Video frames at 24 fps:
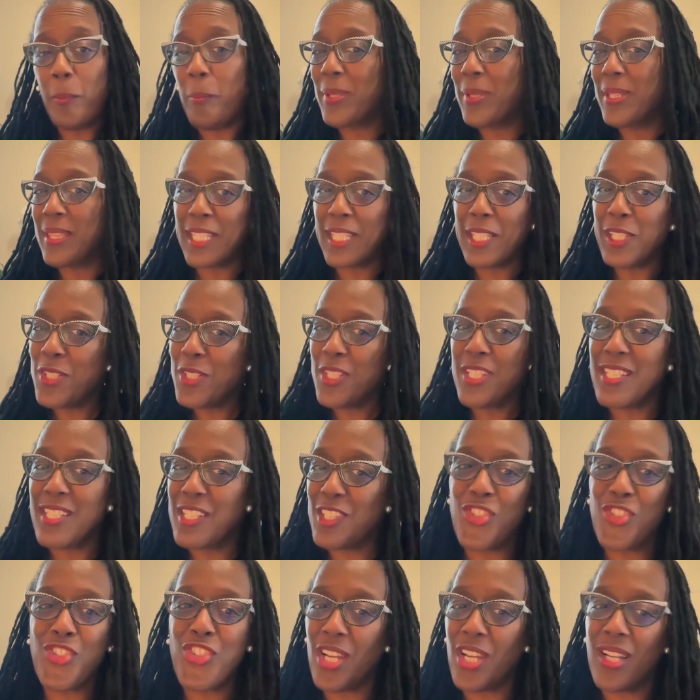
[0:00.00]
But there's
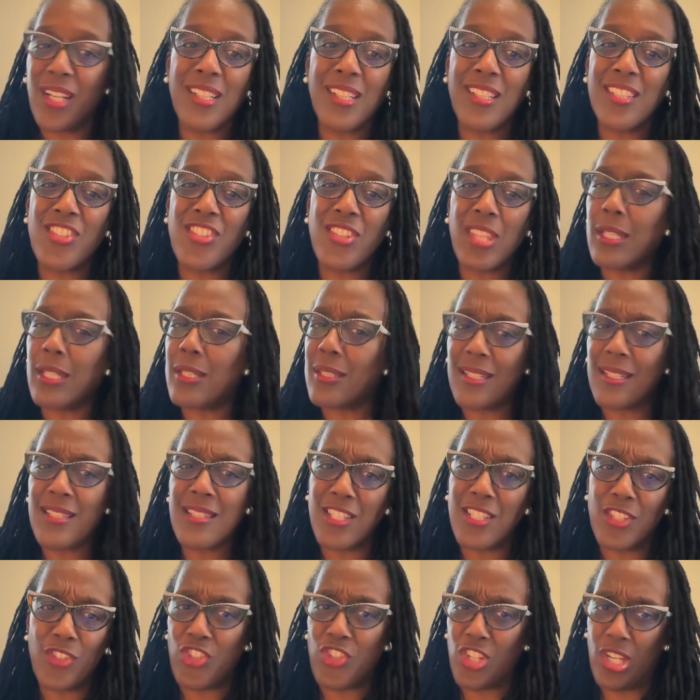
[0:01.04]
this judge that
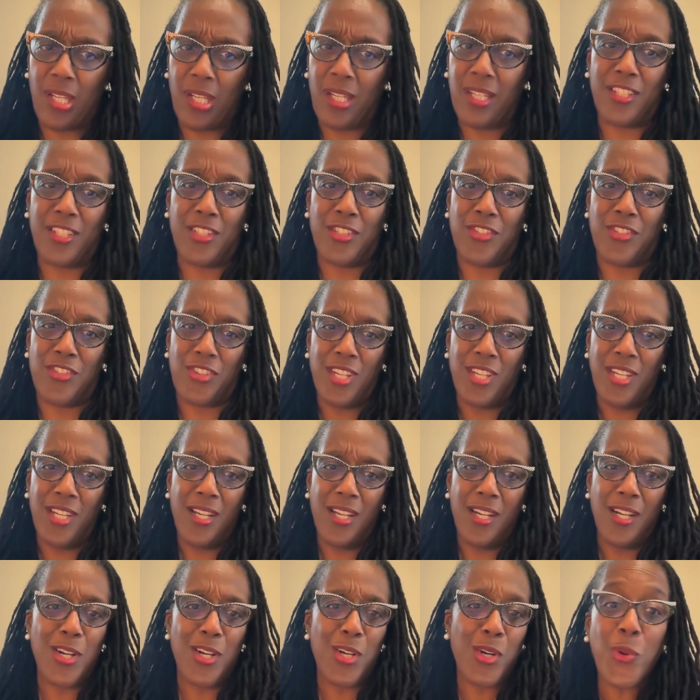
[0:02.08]
doesn't judge
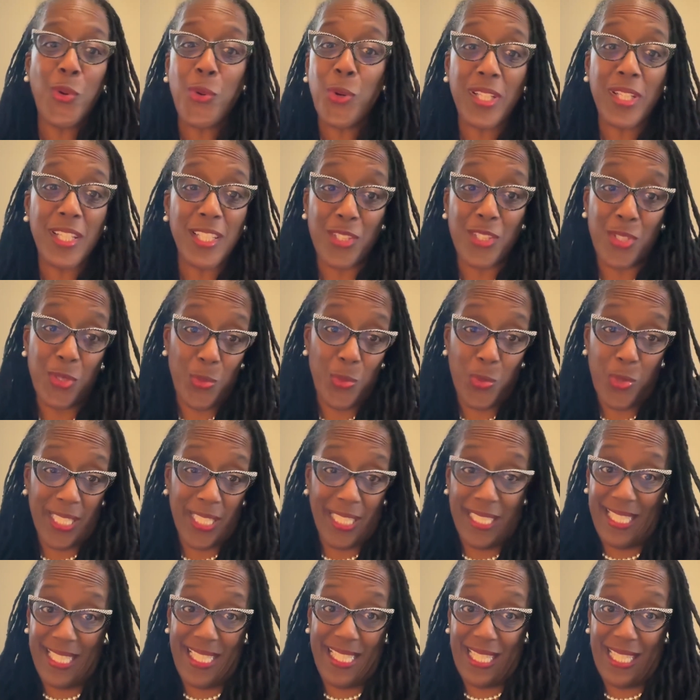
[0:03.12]
according to what
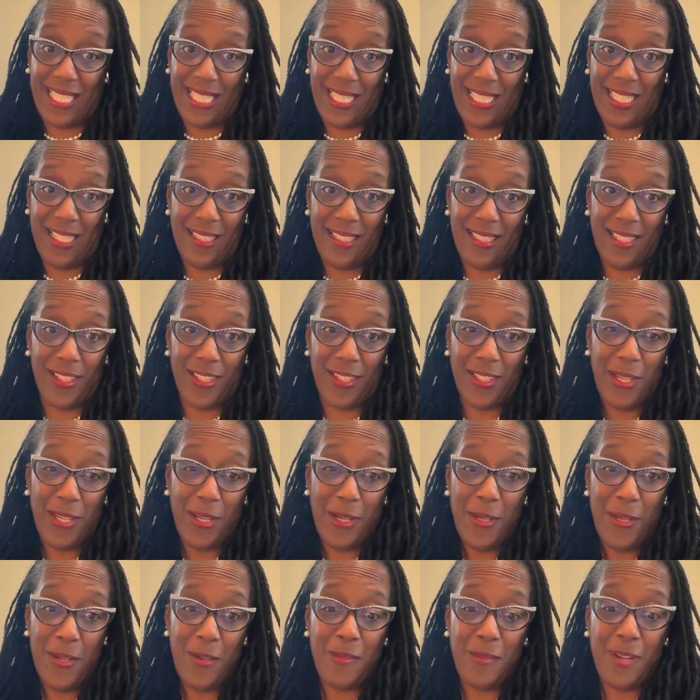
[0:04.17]
he sees,
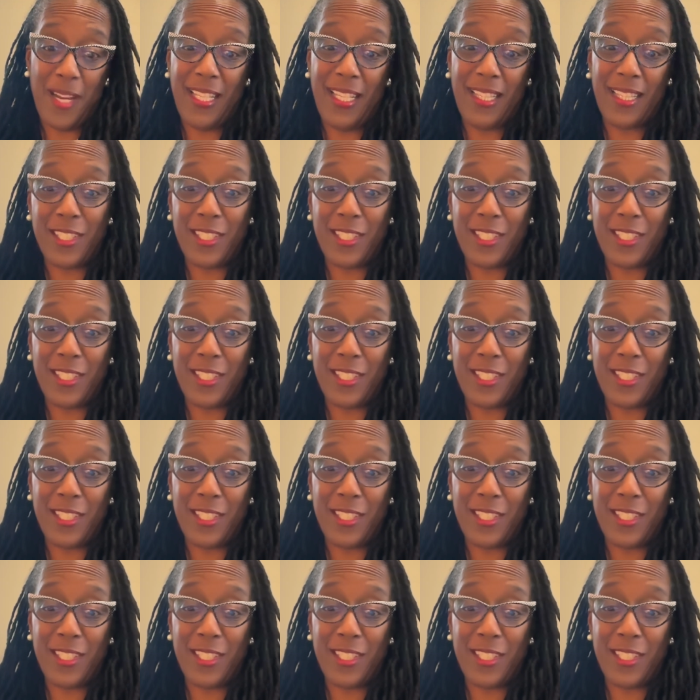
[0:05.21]
right?